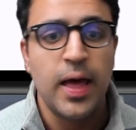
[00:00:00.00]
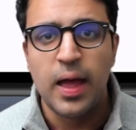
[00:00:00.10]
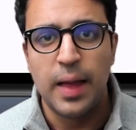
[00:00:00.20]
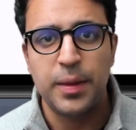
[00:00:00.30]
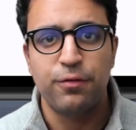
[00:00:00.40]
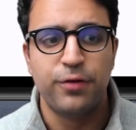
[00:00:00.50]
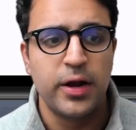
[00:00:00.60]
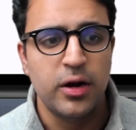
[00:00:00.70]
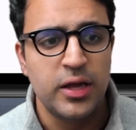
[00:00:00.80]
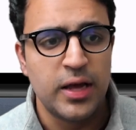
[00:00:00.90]
And then
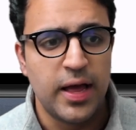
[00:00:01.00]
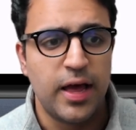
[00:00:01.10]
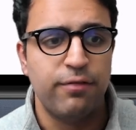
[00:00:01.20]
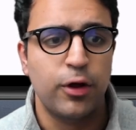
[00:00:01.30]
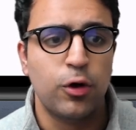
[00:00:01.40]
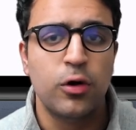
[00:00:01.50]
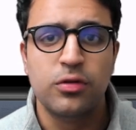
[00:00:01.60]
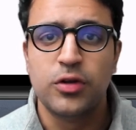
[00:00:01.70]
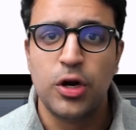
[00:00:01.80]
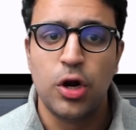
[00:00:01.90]
finally, I have a
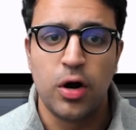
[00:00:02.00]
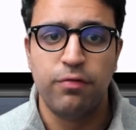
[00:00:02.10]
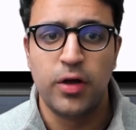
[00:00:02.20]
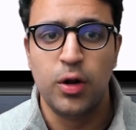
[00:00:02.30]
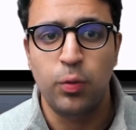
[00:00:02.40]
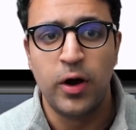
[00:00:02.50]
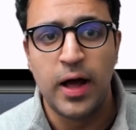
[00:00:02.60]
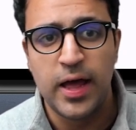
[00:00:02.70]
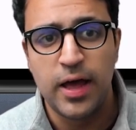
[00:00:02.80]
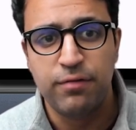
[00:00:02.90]
const.dart file where
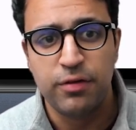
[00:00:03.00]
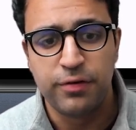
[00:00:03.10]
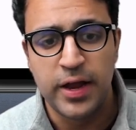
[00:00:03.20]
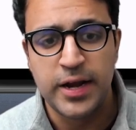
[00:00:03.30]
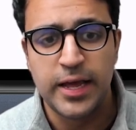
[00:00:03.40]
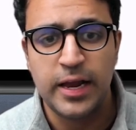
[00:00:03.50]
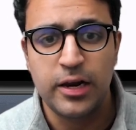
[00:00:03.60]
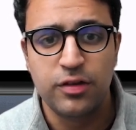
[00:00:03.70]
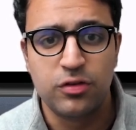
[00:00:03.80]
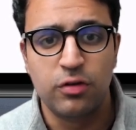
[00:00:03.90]
I have defined a
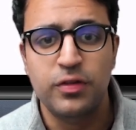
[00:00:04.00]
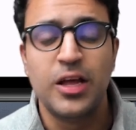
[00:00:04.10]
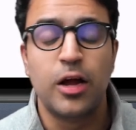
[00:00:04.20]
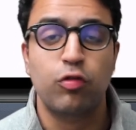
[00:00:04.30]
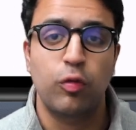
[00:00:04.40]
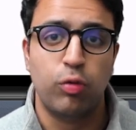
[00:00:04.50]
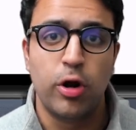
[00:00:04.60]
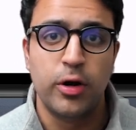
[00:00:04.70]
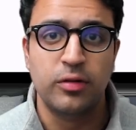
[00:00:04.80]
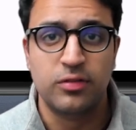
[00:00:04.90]
list of the actual
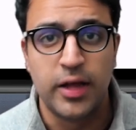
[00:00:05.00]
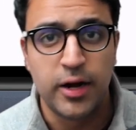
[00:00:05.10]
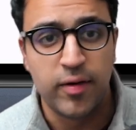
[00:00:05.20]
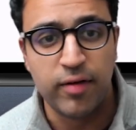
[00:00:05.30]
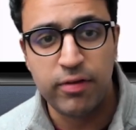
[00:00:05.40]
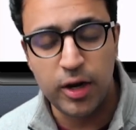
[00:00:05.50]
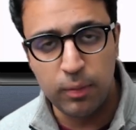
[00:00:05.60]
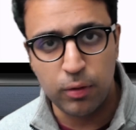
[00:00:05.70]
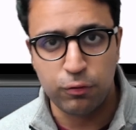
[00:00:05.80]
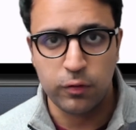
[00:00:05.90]
products that are
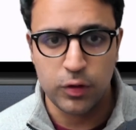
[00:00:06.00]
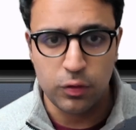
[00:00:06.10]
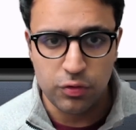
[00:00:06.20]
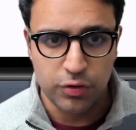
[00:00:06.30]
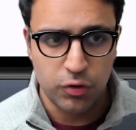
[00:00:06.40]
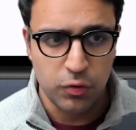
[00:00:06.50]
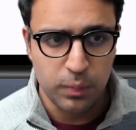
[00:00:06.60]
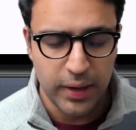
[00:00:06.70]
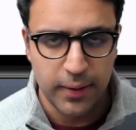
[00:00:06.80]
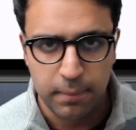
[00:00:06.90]
available for the user to
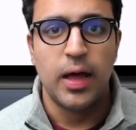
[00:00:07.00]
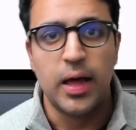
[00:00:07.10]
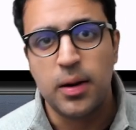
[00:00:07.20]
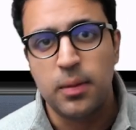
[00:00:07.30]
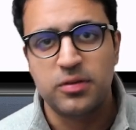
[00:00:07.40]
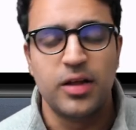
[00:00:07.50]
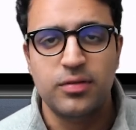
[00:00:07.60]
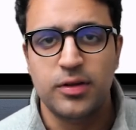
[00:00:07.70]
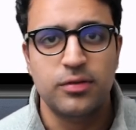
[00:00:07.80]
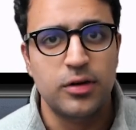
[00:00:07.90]
buy. And besides
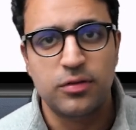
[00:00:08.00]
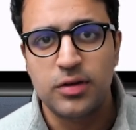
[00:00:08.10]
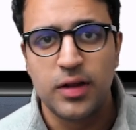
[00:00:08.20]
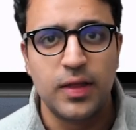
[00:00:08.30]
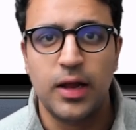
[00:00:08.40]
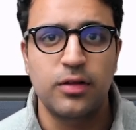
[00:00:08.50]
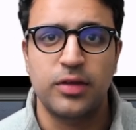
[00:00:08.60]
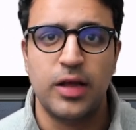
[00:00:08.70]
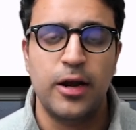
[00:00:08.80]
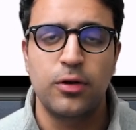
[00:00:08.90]
this, there's nothing else
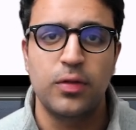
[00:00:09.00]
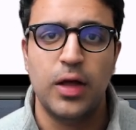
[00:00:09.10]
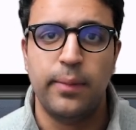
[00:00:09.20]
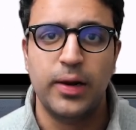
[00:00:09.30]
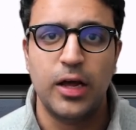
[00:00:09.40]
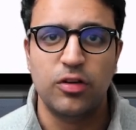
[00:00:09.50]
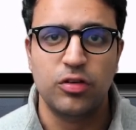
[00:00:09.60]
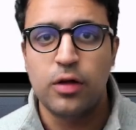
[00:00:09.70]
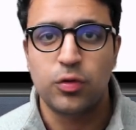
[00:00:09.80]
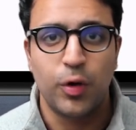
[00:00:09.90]
added to the
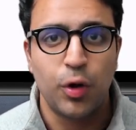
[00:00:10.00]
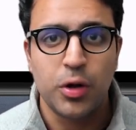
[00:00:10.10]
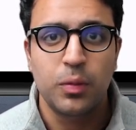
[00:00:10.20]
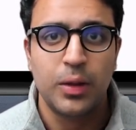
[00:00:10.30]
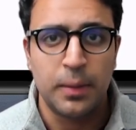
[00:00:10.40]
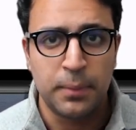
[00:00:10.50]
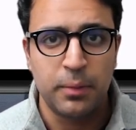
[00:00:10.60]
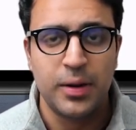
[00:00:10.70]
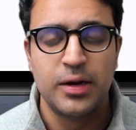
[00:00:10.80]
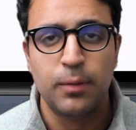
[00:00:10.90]
application. So we're going to be
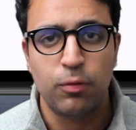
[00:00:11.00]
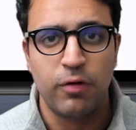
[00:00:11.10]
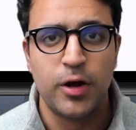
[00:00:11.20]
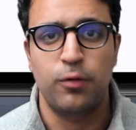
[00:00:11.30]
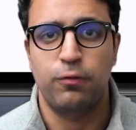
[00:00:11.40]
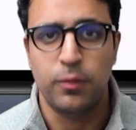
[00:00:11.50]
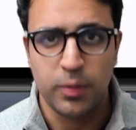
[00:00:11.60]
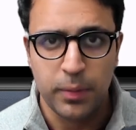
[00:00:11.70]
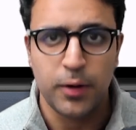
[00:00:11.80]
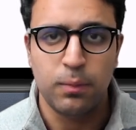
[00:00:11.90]
implementing provider from the
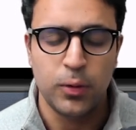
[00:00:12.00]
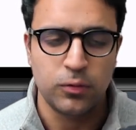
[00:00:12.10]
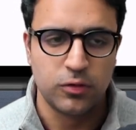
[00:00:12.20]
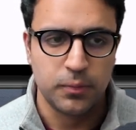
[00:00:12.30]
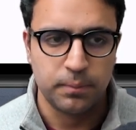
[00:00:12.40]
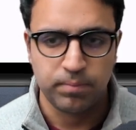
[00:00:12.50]
bare bones.